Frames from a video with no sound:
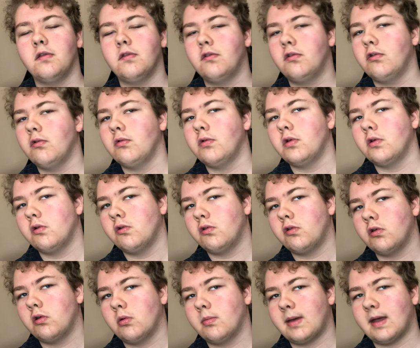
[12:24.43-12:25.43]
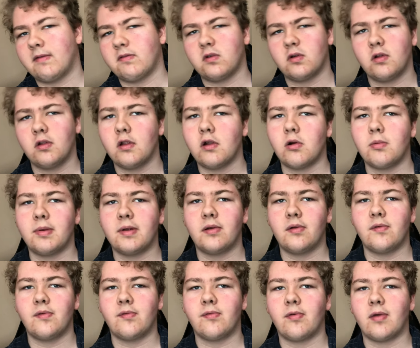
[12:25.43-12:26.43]
to YouTube after a little bit
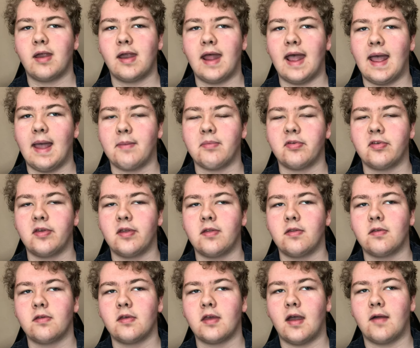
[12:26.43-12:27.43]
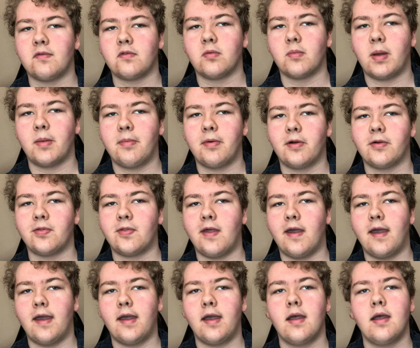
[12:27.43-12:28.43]
of an absence after my
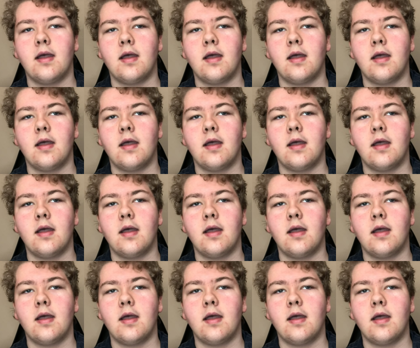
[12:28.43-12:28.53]
birthday